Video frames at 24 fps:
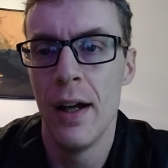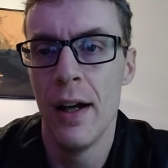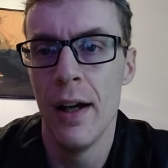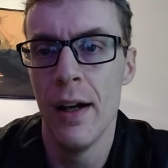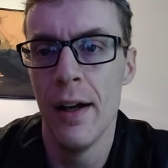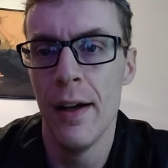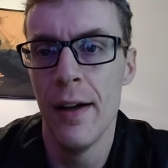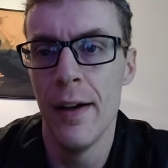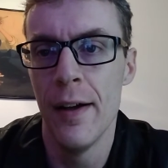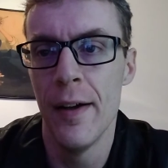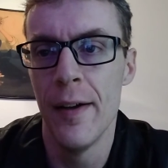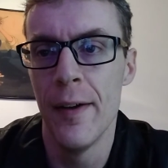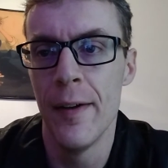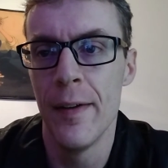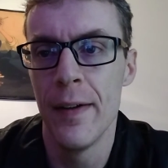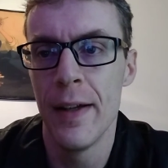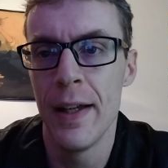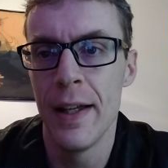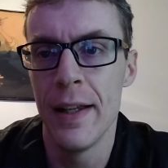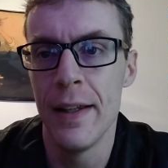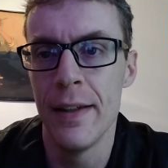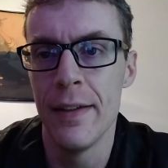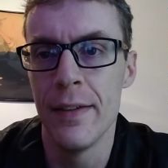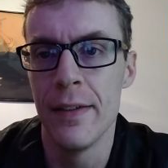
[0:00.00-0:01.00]

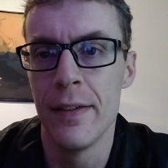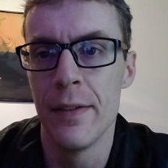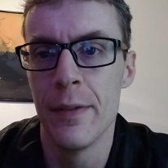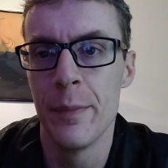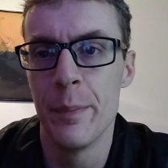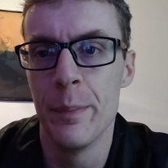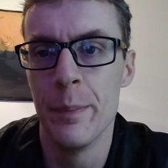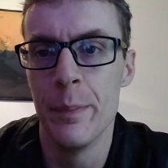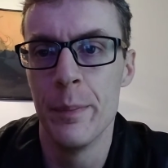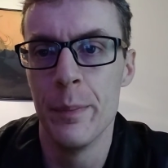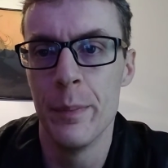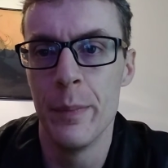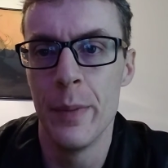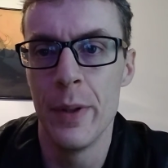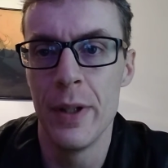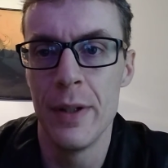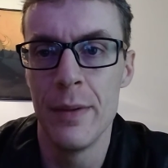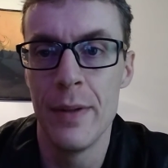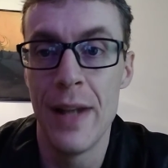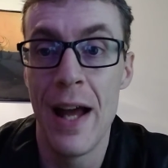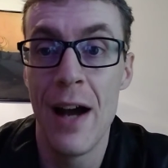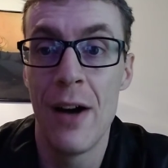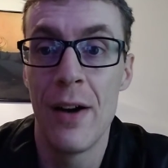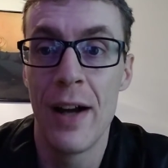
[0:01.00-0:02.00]
and
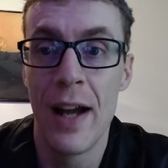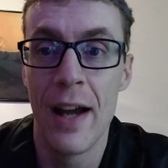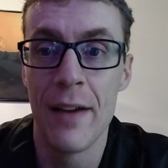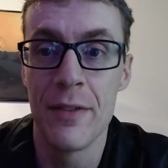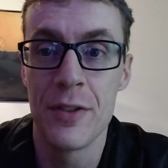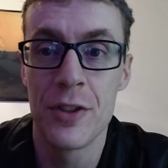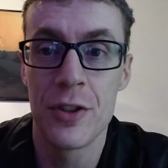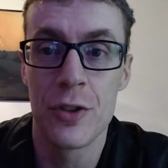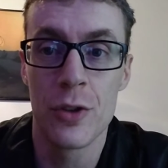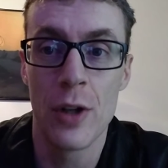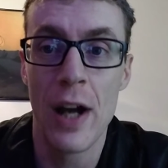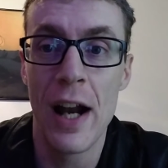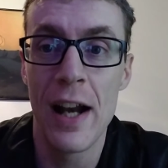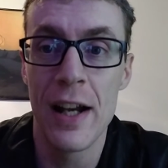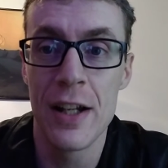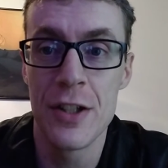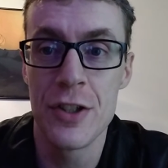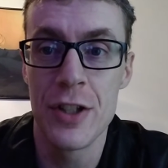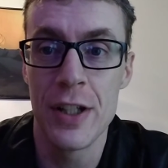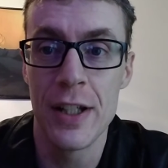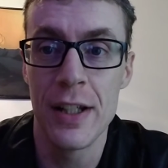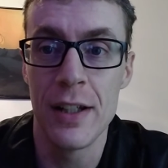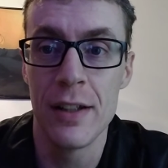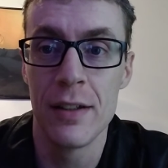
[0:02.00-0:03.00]
but now I have
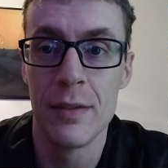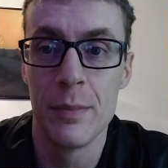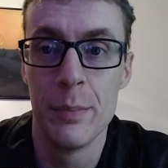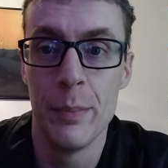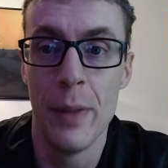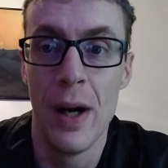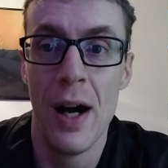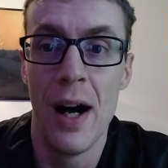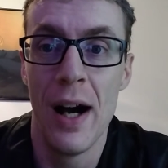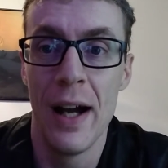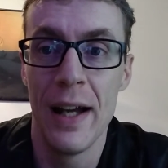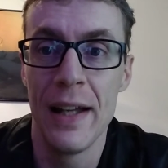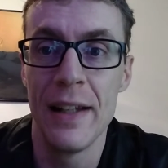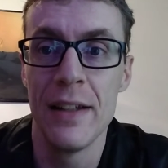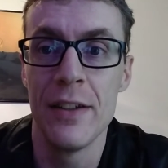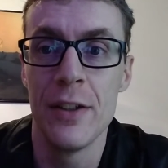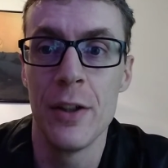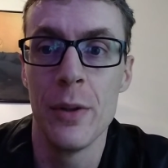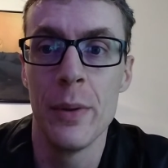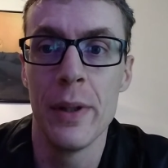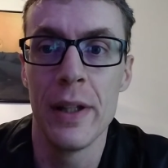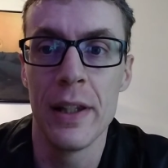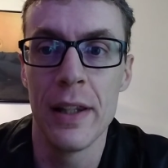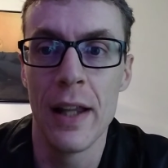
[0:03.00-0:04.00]
strategy behind
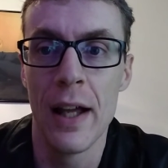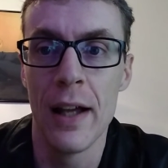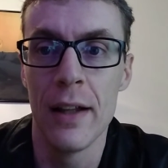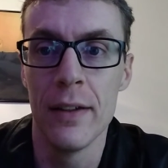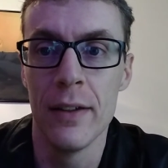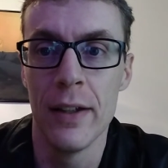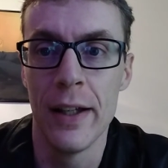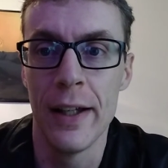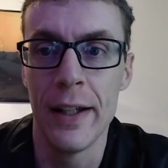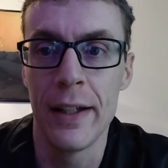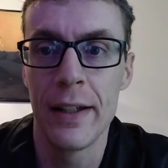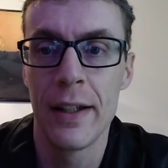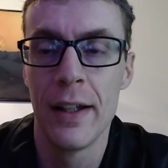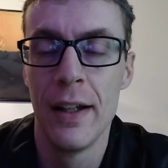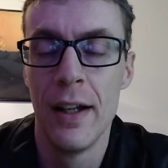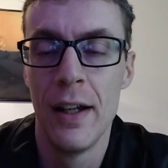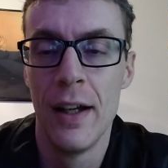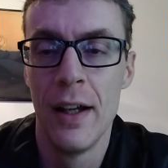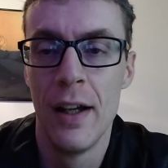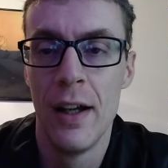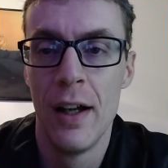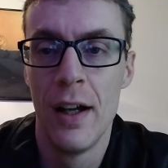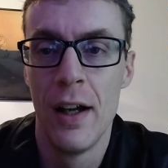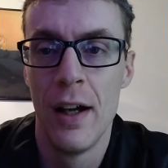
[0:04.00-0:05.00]
doing that. Like
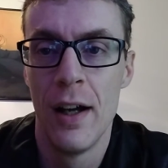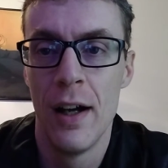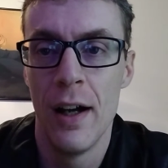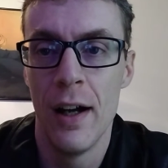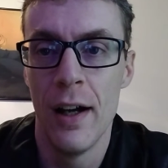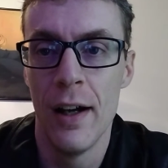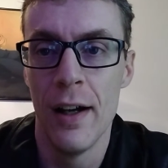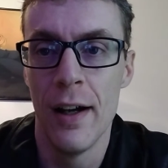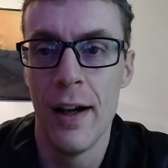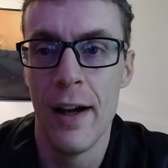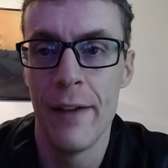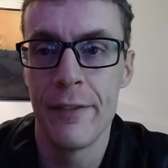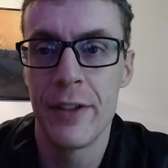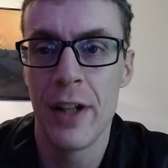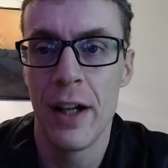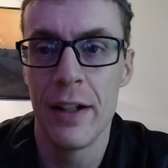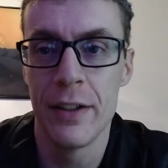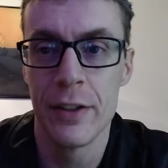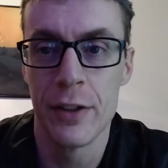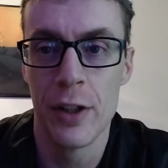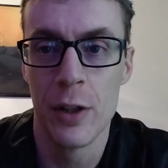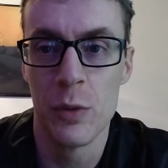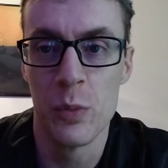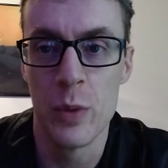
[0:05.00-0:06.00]
I've
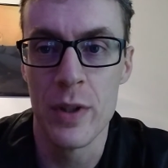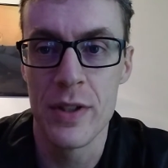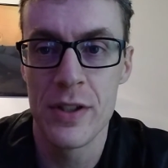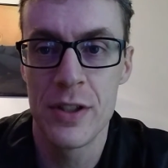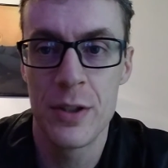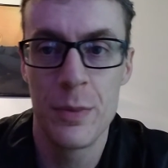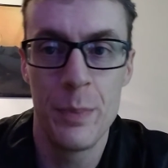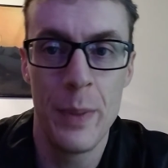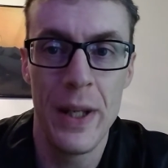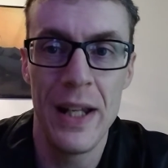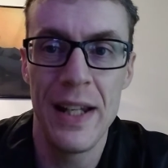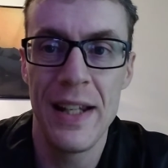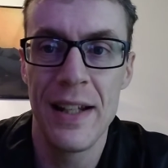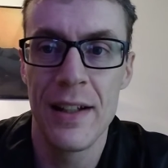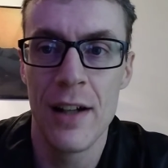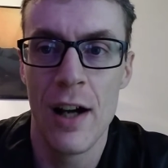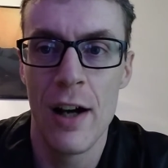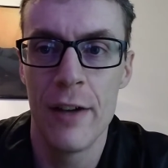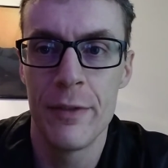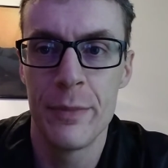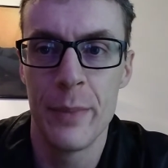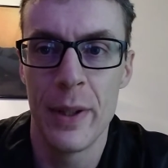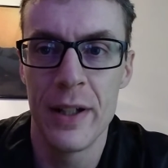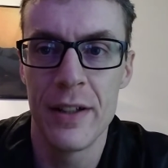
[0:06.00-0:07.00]
gotten good with spinning
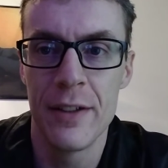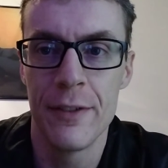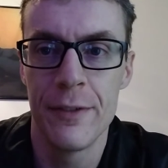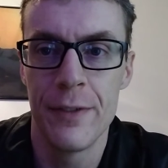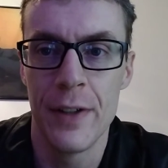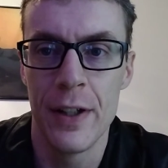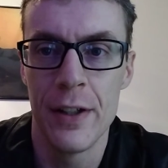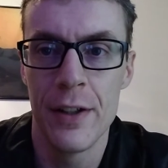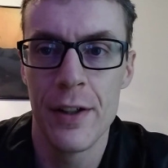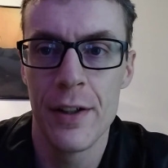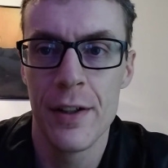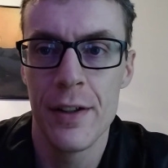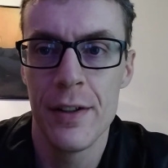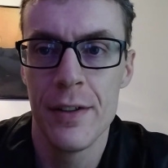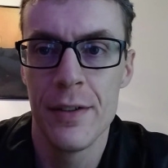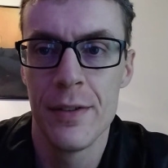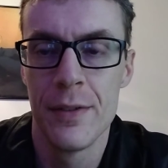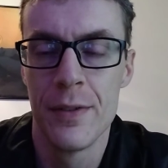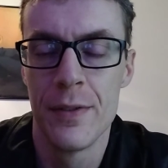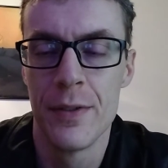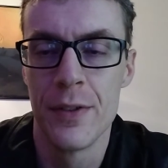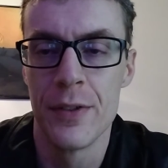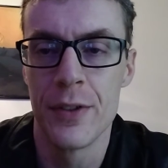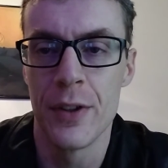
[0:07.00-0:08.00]
off my defender.
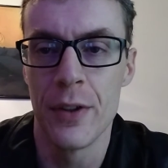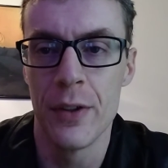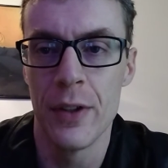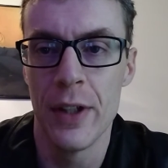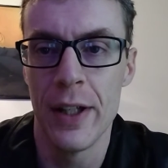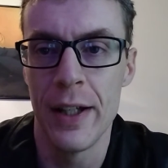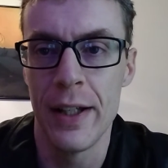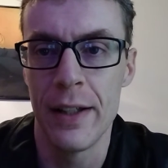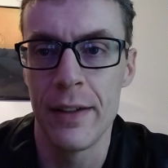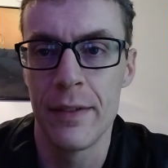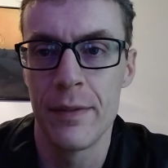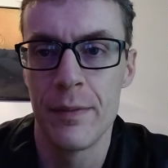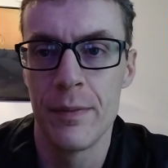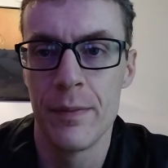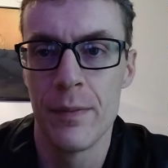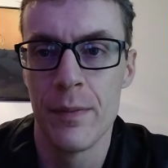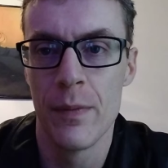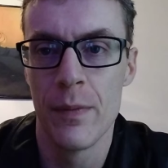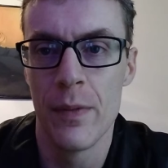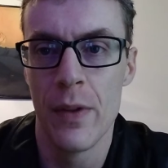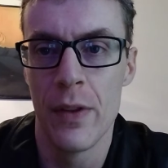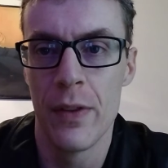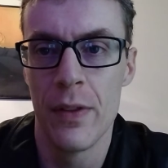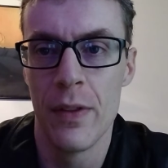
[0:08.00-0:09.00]
So like
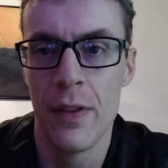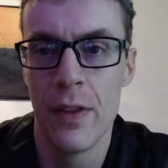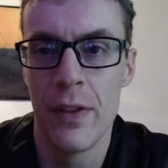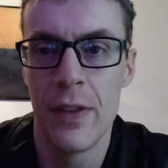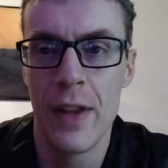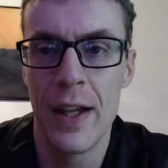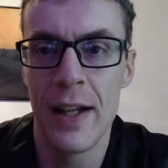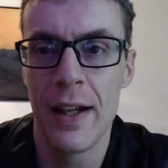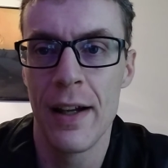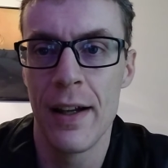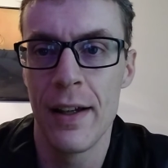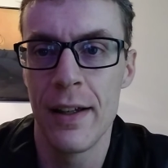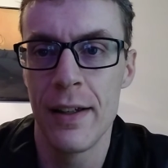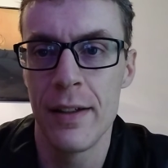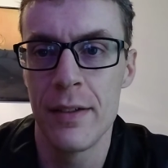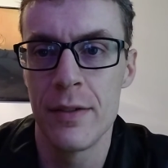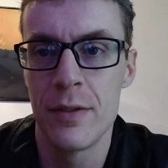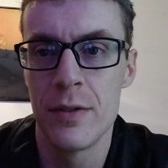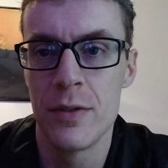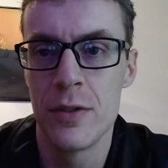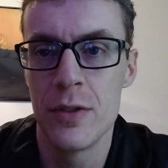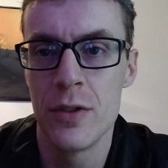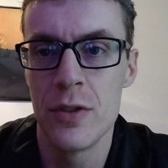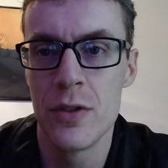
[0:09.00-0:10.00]
the thing I
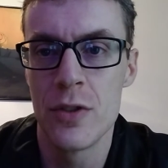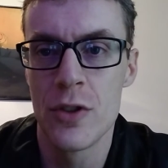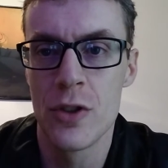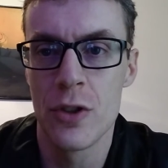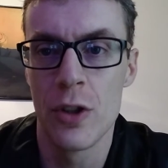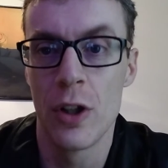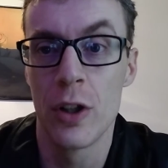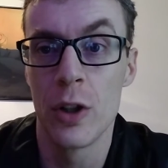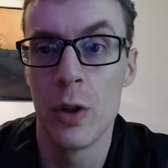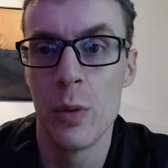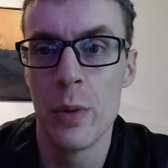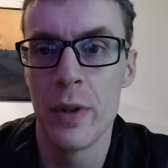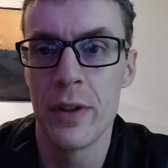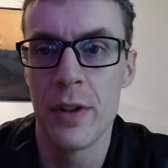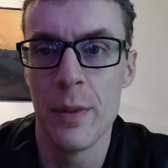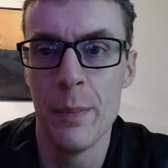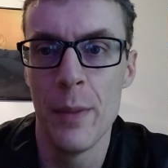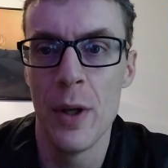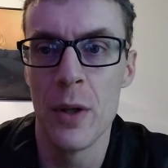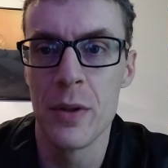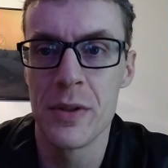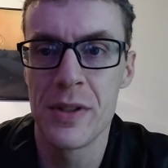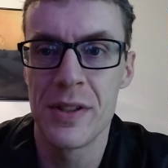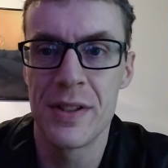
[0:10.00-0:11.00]
struggle with the
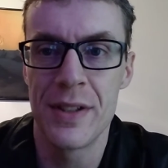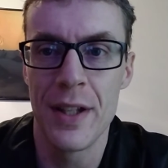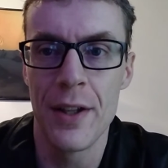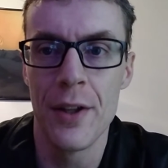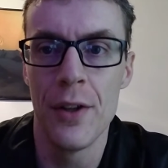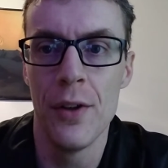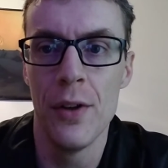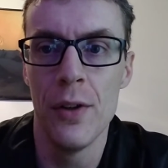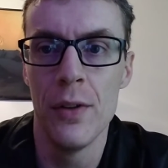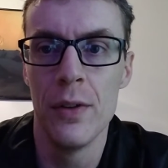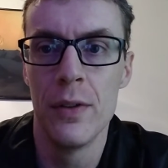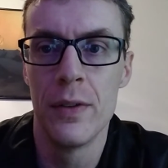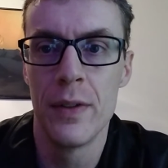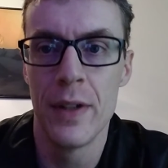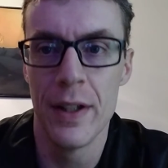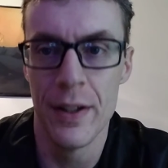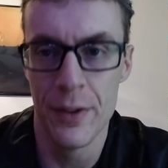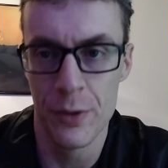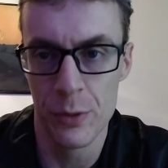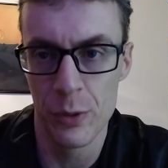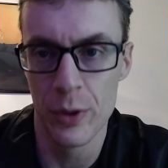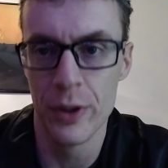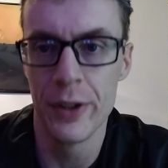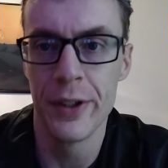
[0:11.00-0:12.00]
most still
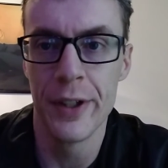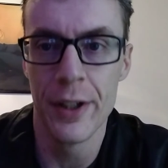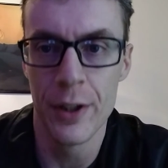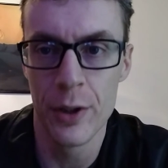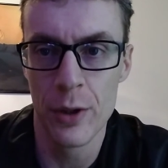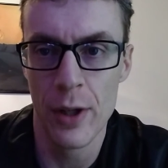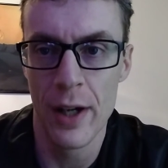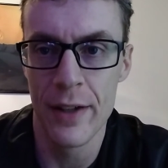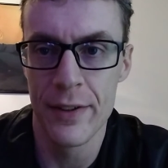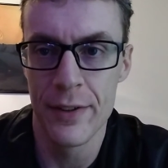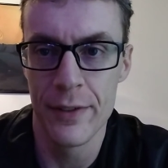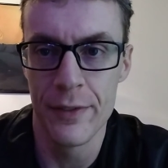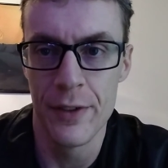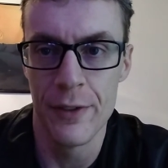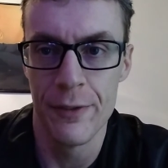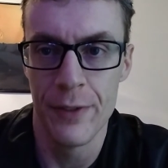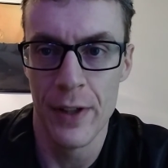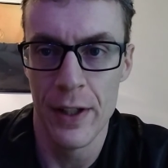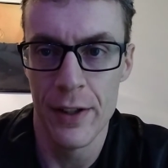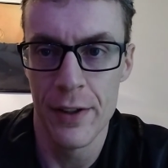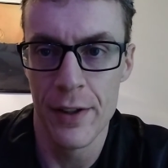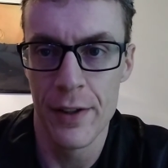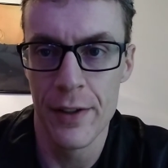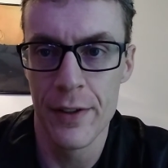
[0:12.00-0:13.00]
is really aggressive
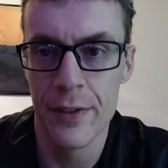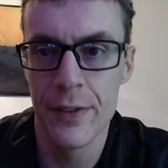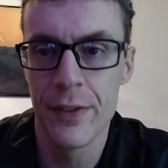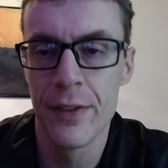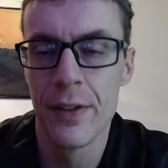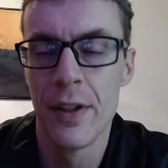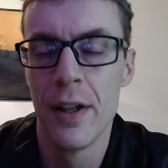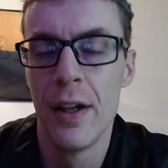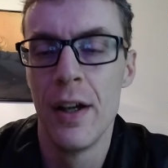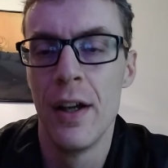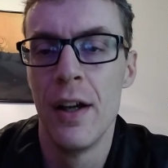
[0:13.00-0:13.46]
defenders.